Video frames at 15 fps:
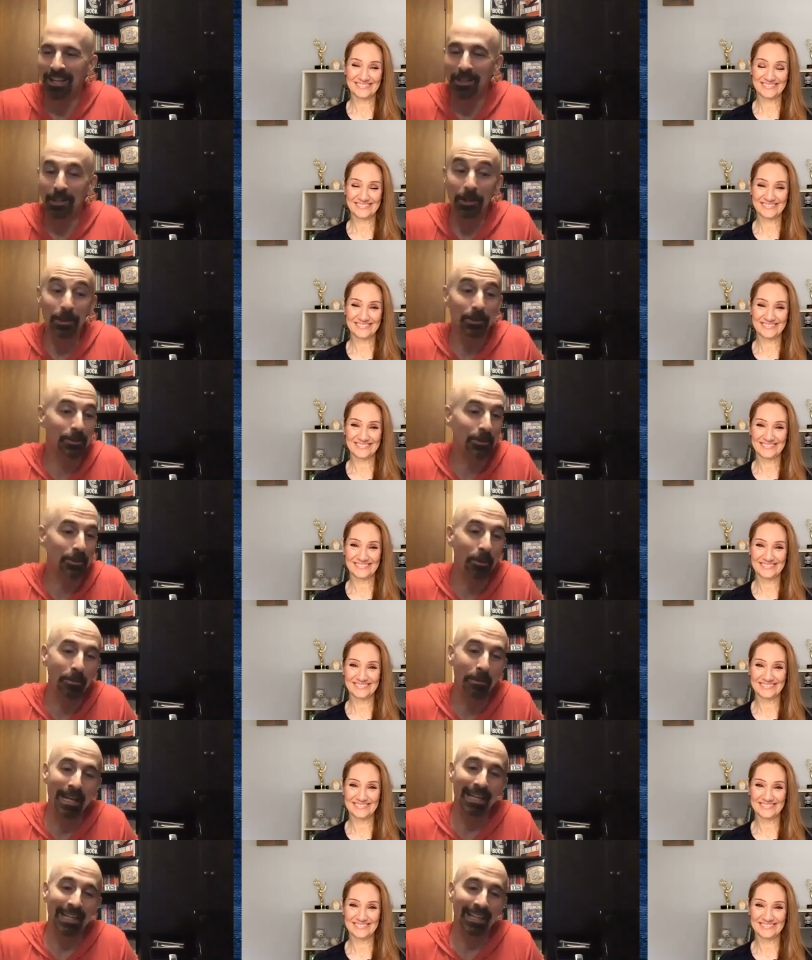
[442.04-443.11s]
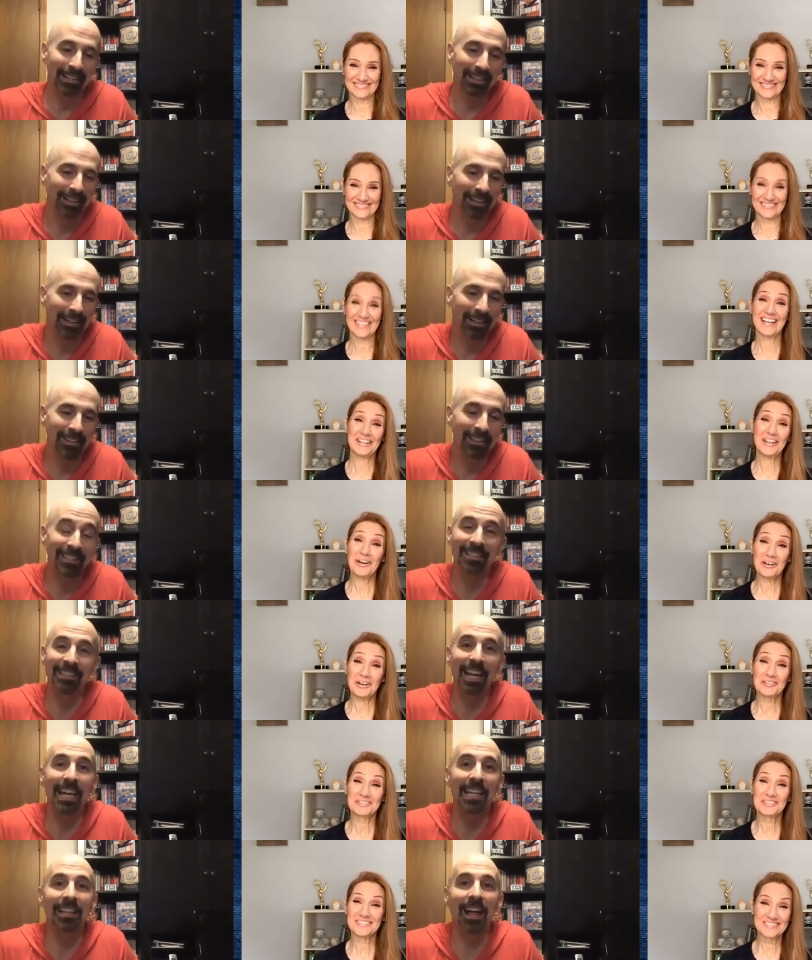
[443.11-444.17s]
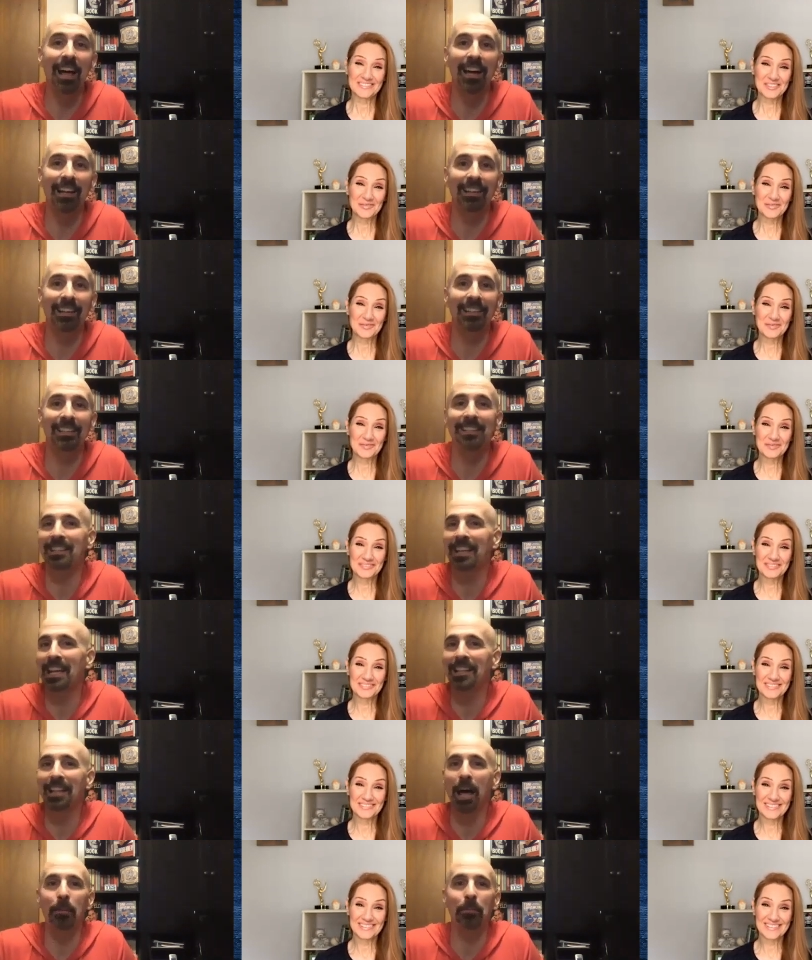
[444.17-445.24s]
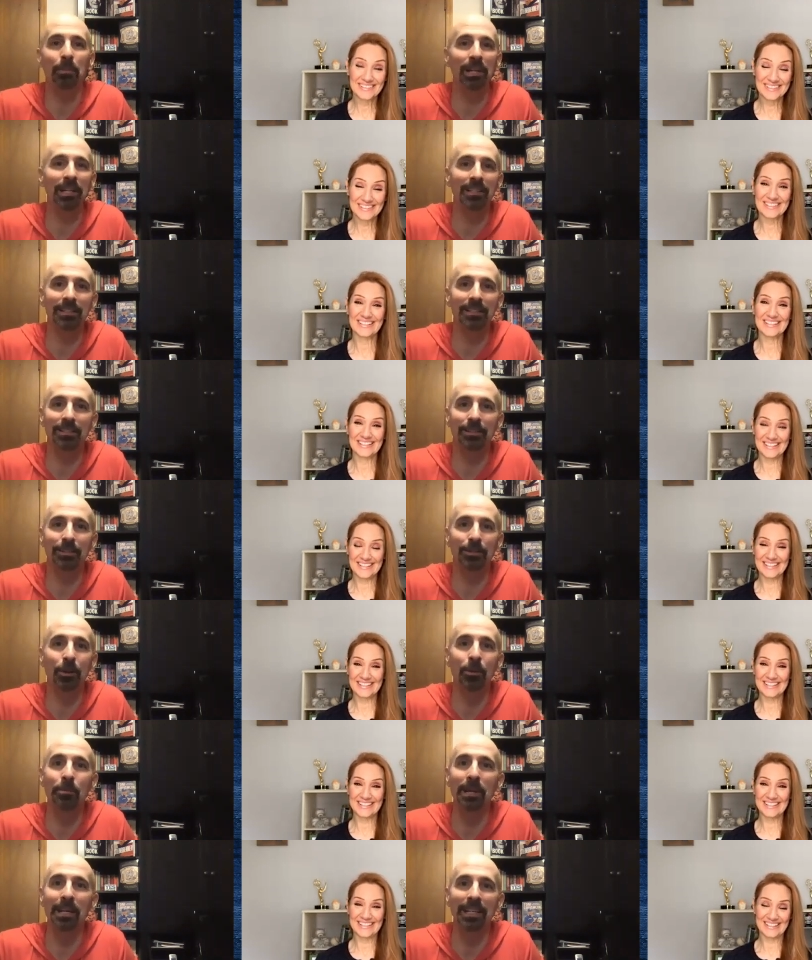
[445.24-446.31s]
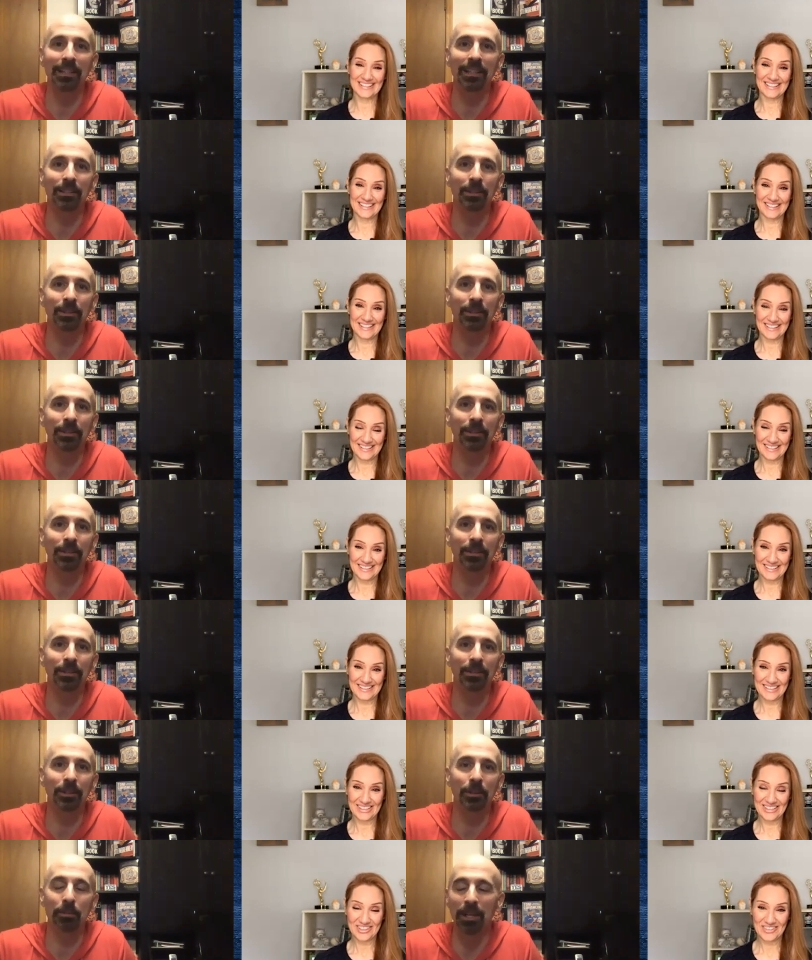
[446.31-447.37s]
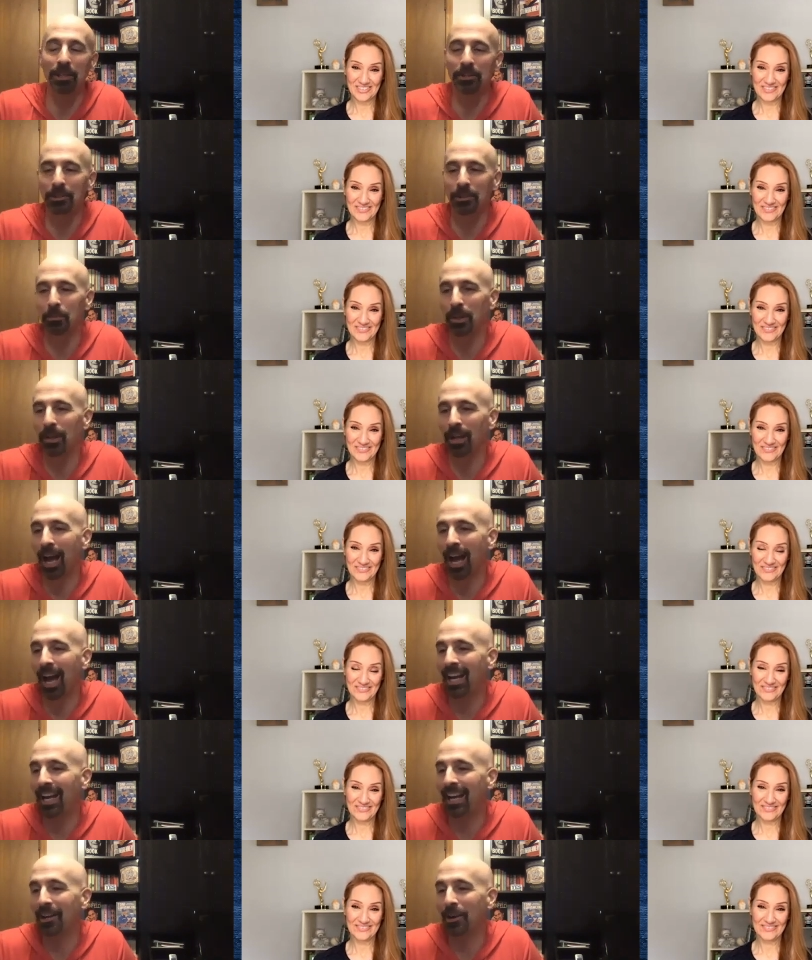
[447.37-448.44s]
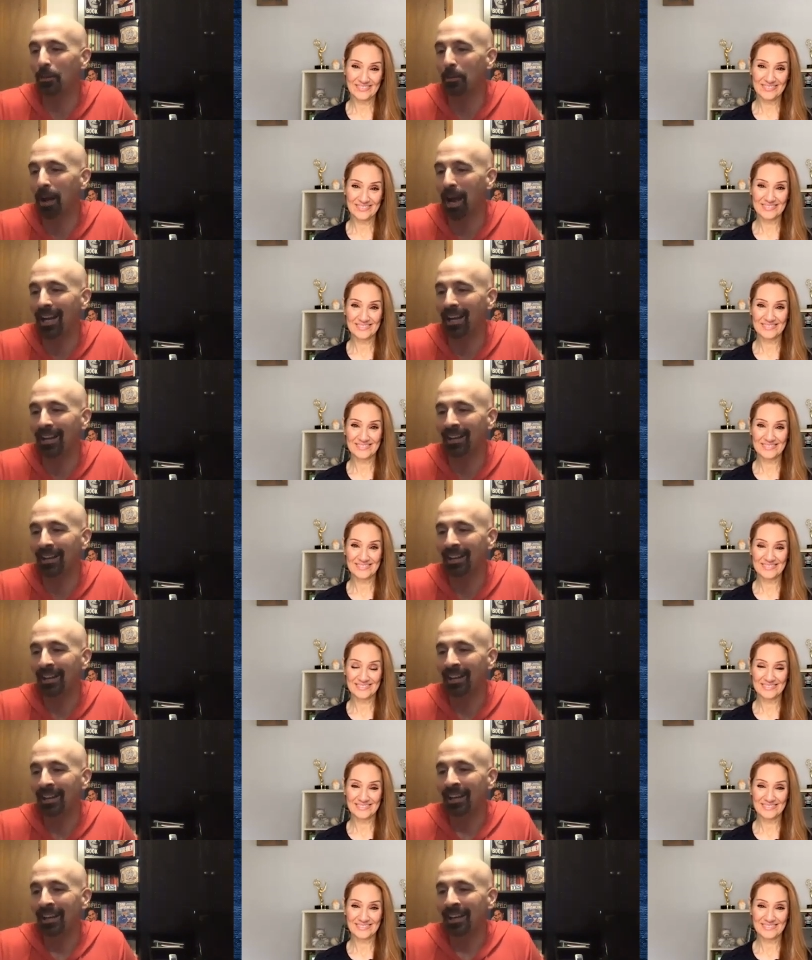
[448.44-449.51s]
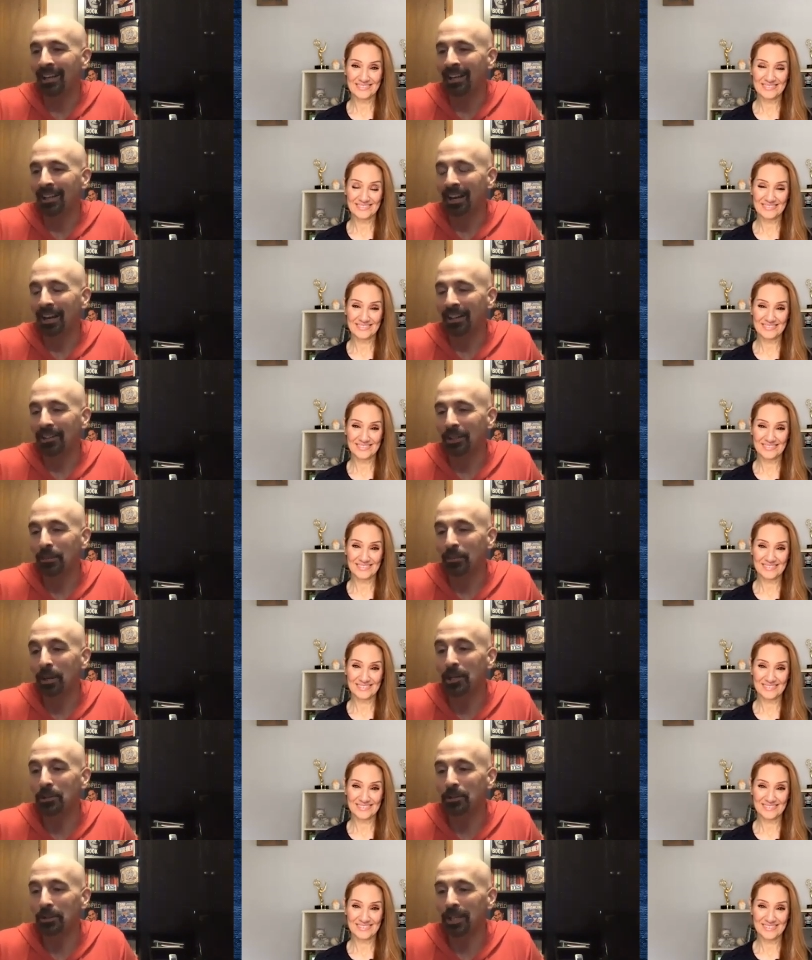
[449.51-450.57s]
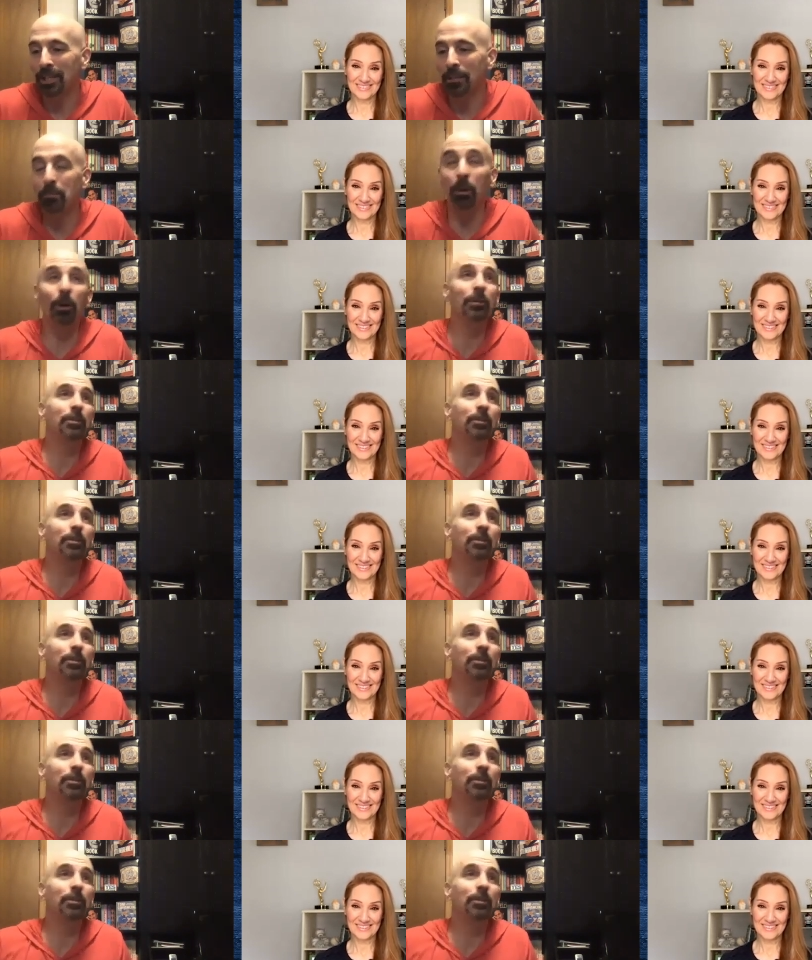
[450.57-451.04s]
Speaker 1: There's so many. The Sandlot brings so many to mention, but I got to go back to Major League. Bull